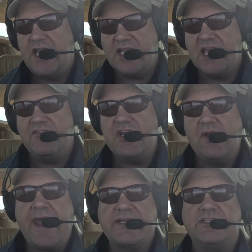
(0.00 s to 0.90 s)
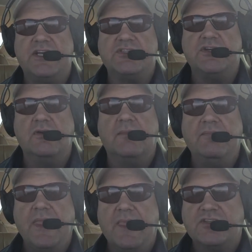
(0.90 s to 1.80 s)
and giving you access to them.
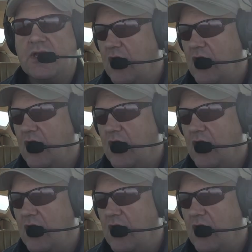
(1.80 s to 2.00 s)
So